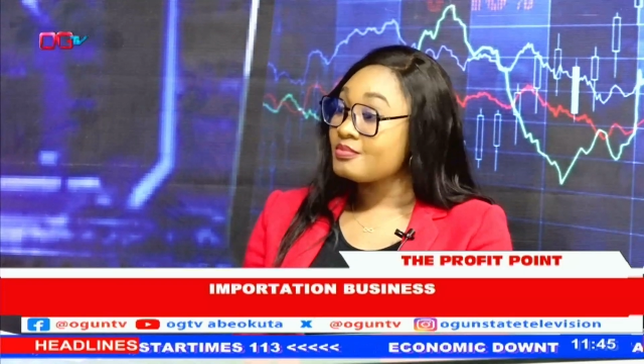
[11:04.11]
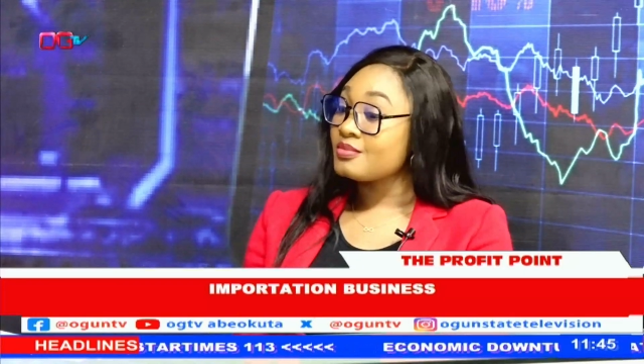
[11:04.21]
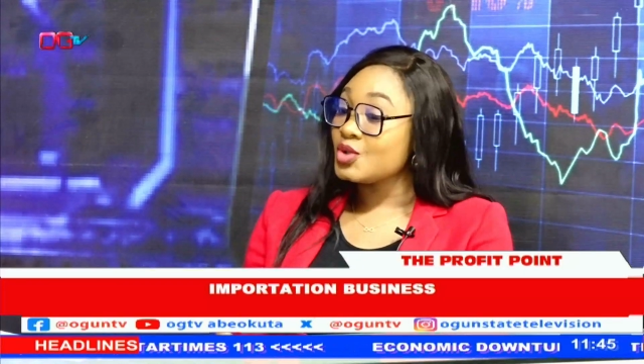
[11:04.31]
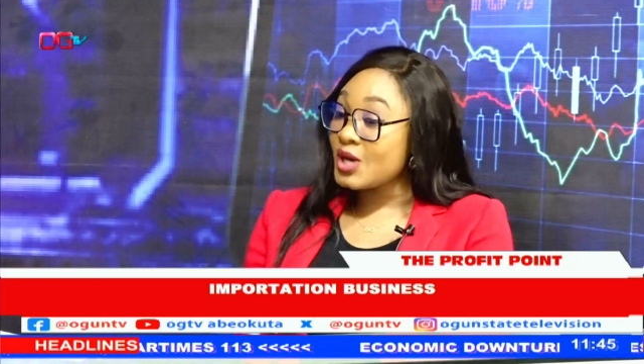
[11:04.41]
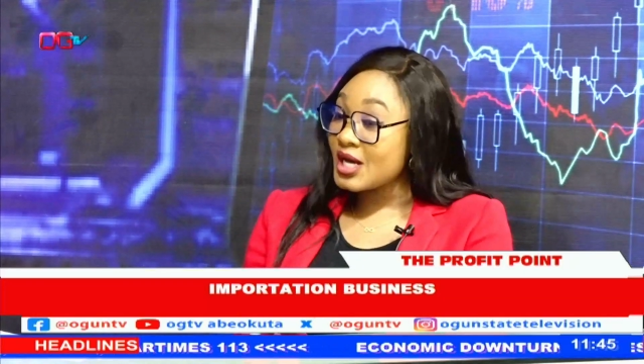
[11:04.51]

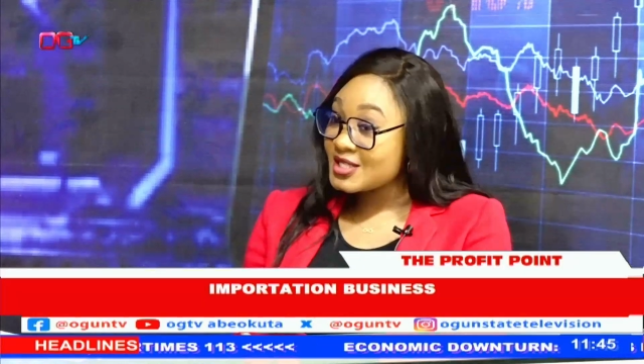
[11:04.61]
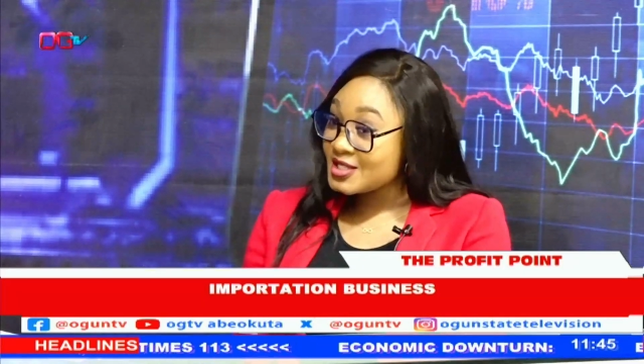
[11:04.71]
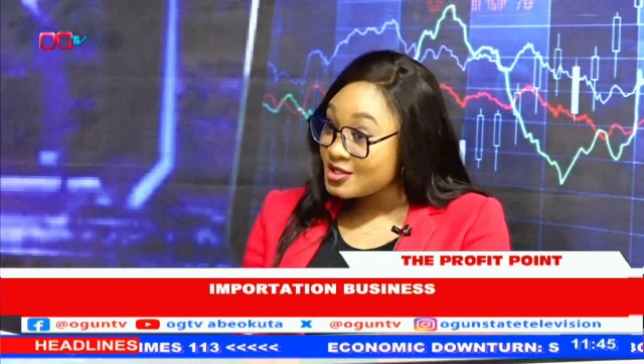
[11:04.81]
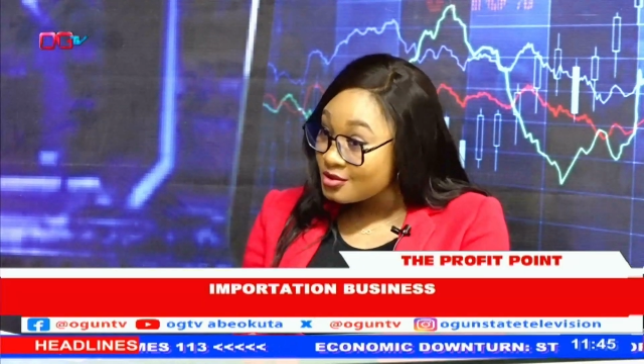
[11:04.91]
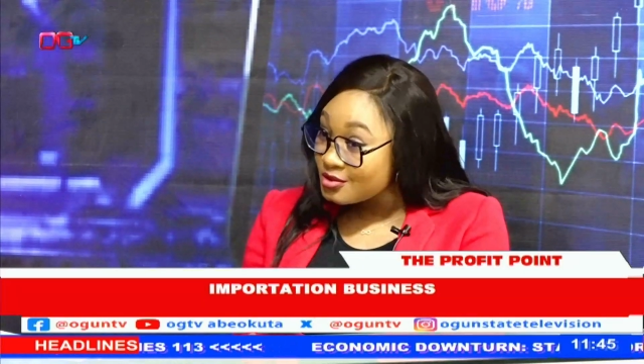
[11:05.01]
you are
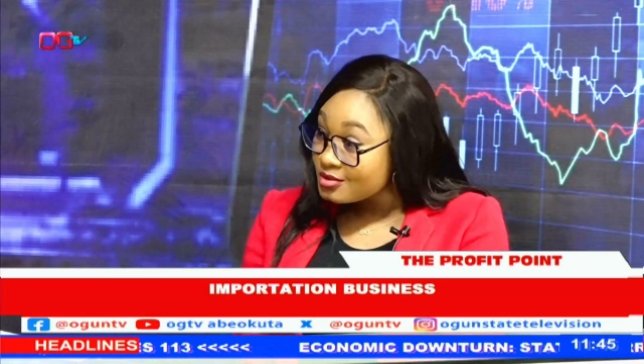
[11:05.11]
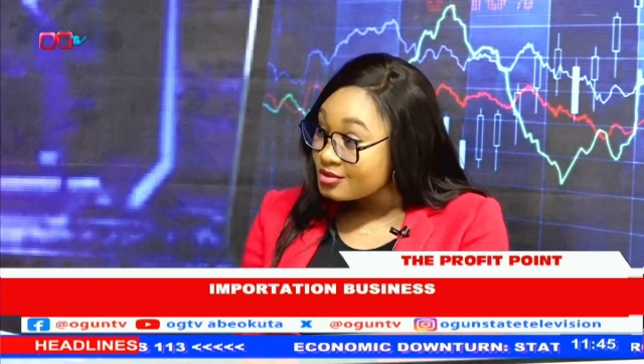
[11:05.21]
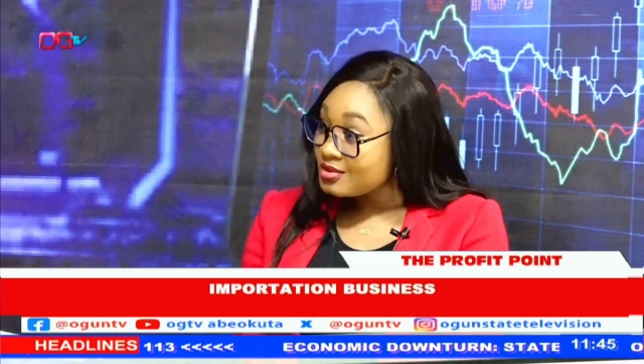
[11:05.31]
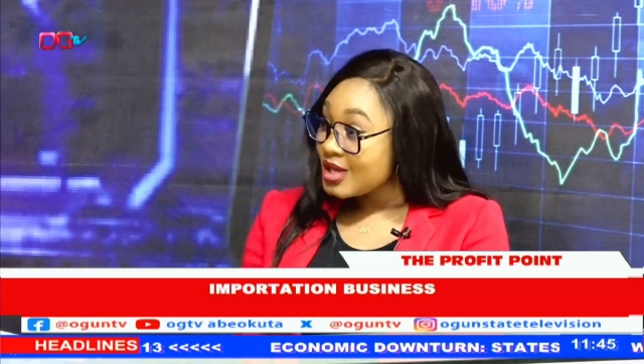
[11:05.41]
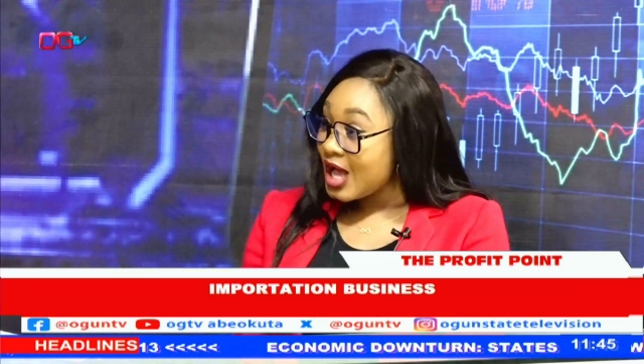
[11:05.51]
still,
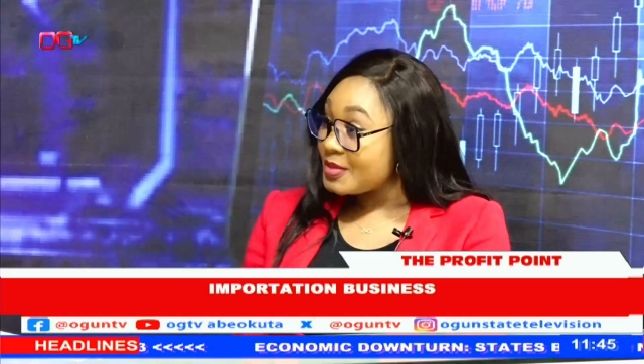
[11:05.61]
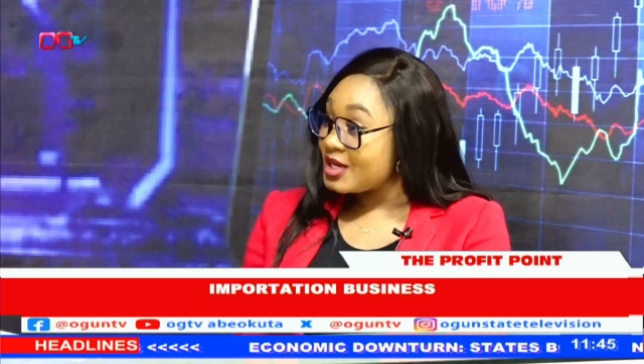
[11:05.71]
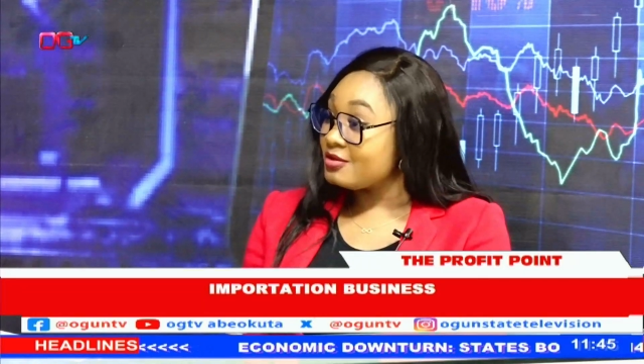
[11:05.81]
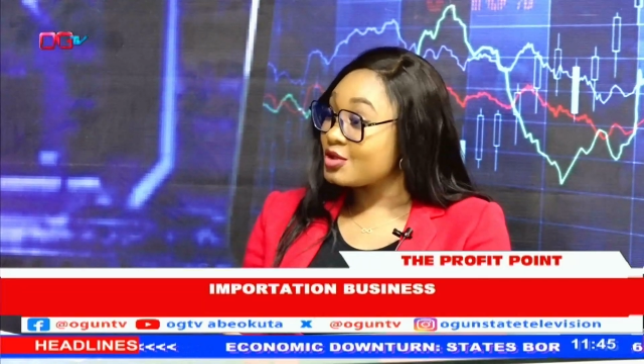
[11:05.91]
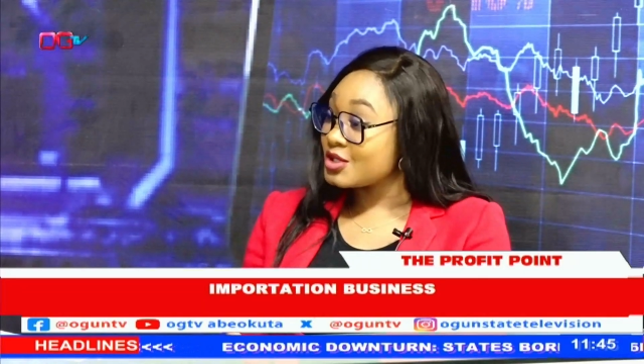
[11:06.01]

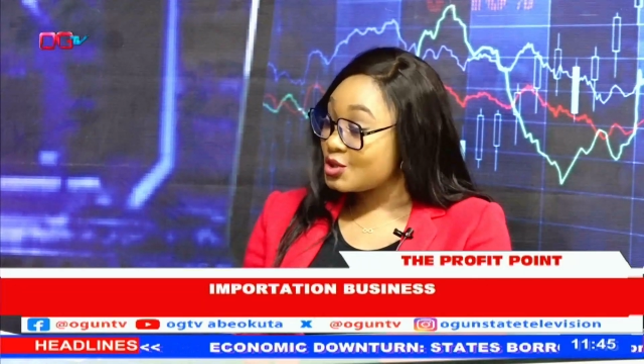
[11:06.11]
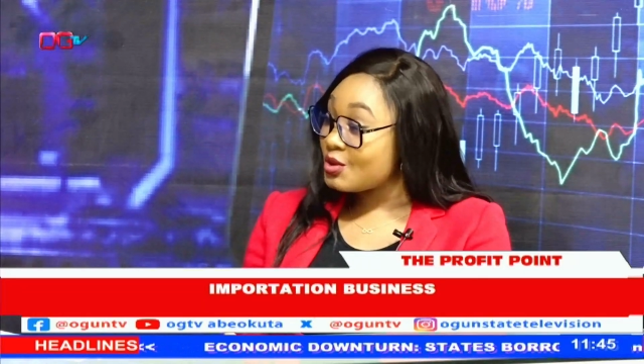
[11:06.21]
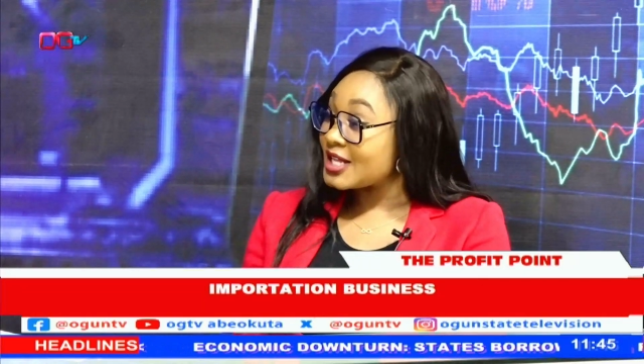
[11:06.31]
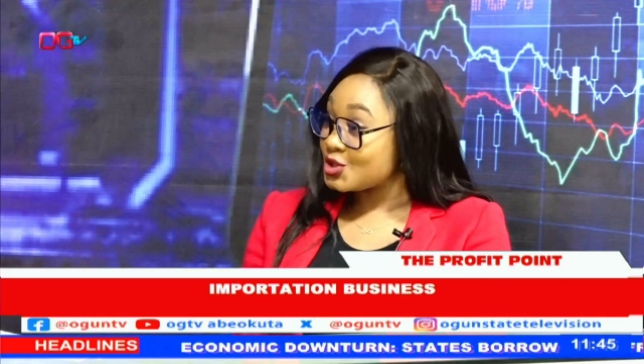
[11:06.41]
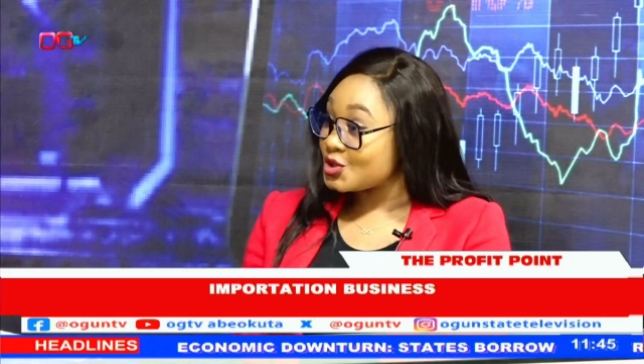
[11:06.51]
you're still
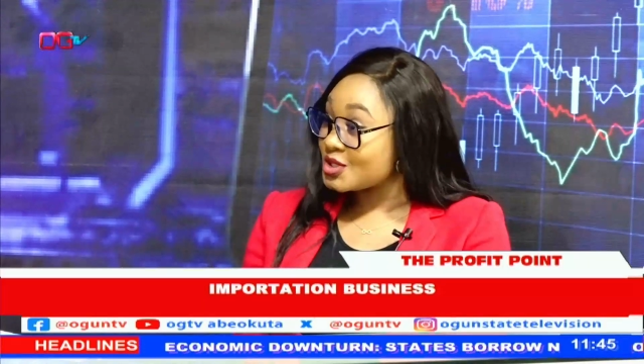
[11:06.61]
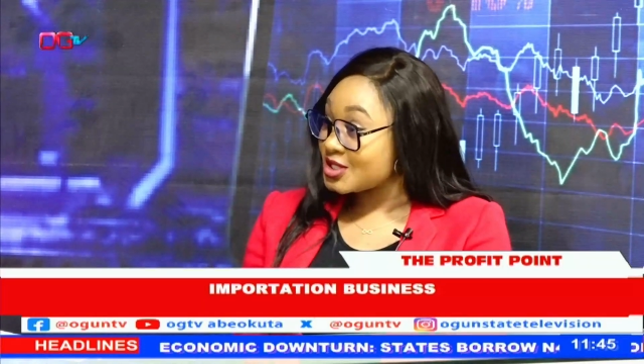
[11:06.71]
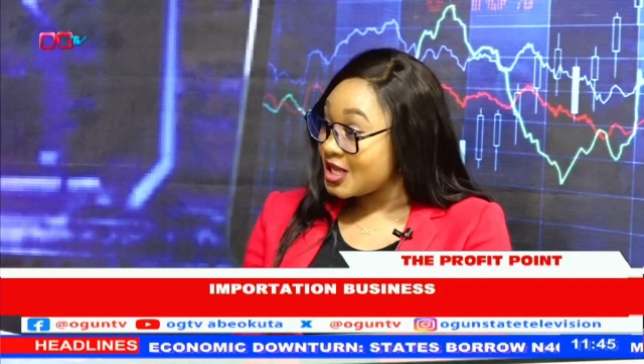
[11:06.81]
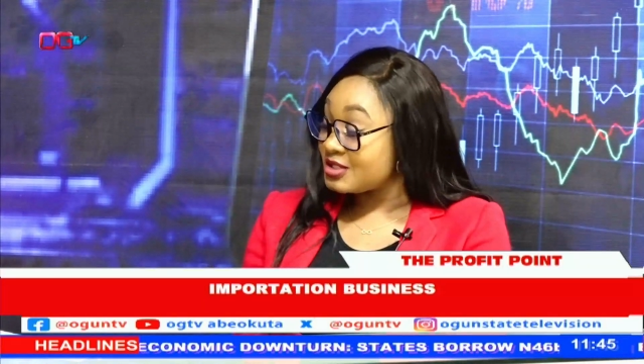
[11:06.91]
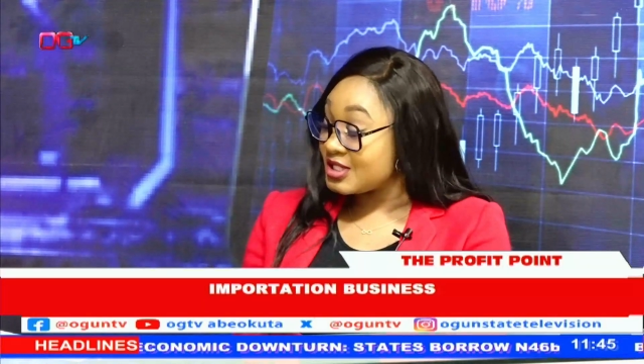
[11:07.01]
at
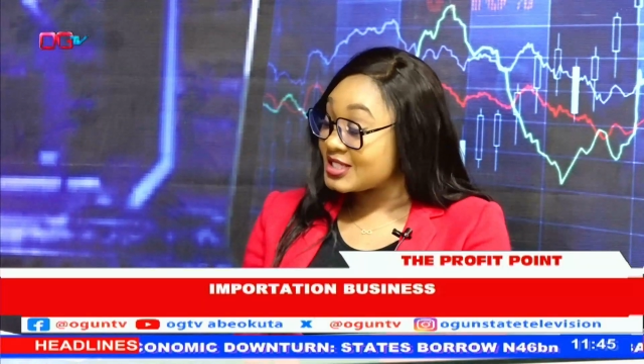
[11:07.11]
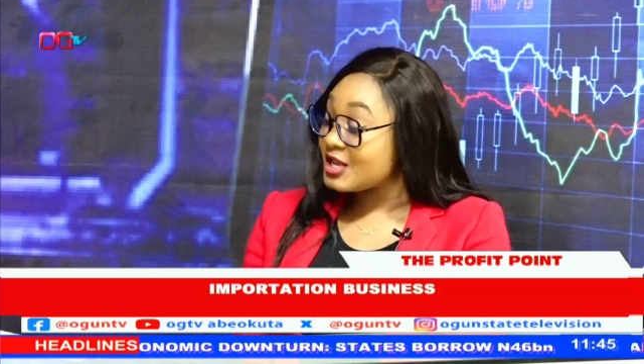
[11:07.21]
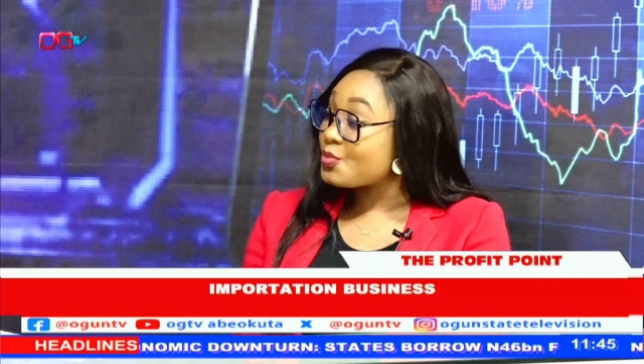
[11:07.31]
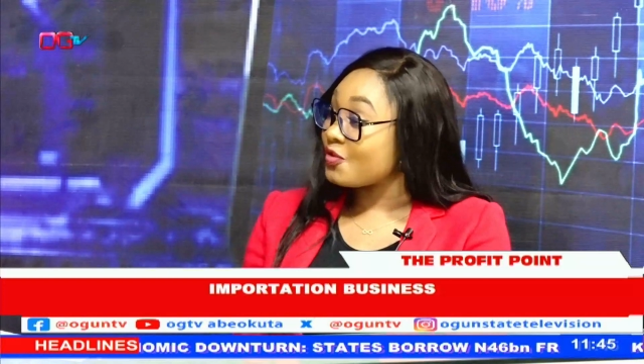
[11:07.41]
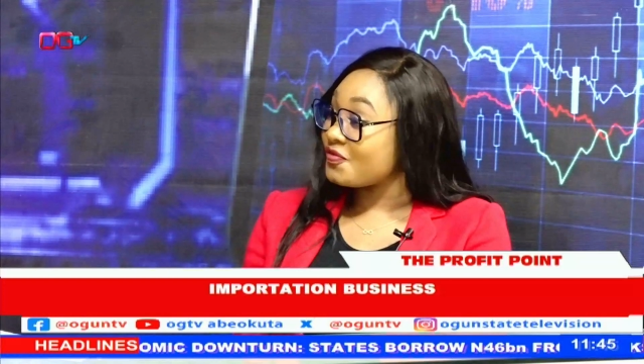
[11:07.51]
the same
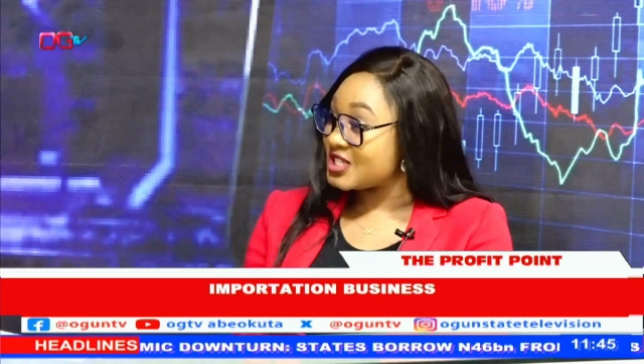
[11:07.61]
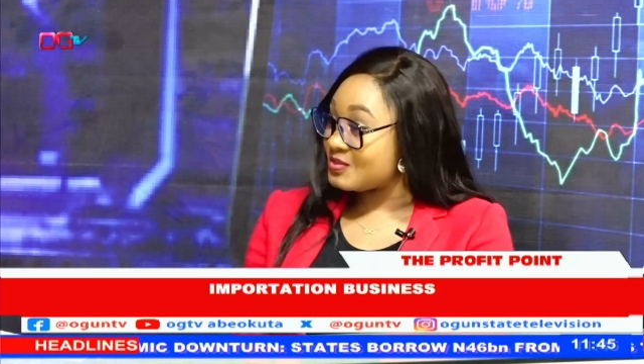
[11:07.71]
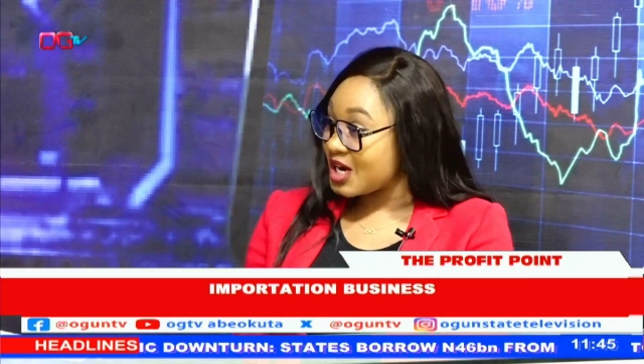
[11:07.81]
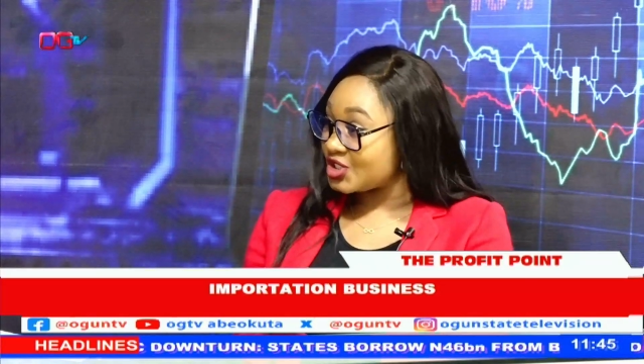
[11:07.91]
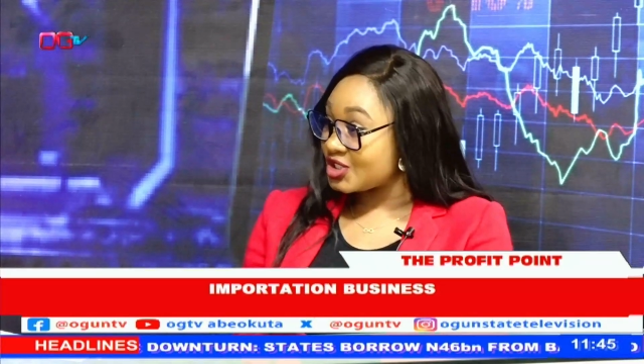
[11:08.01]
profits
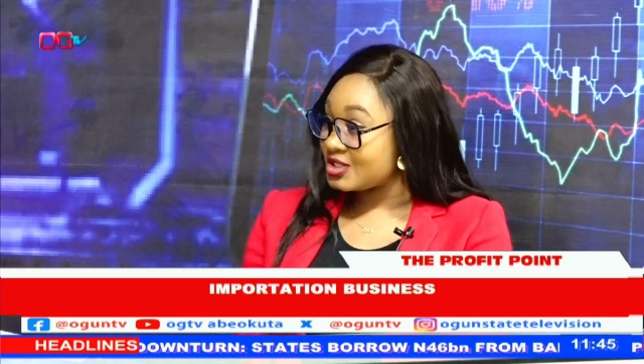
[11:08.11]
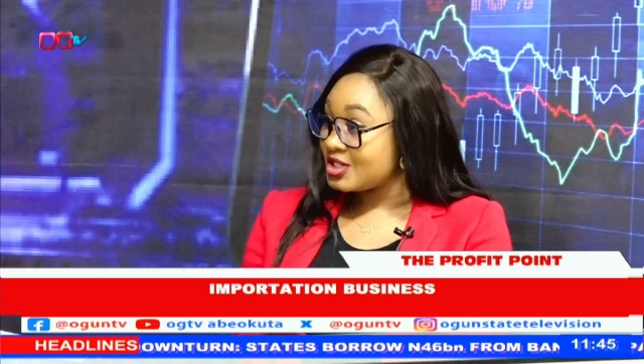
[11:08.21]
margin.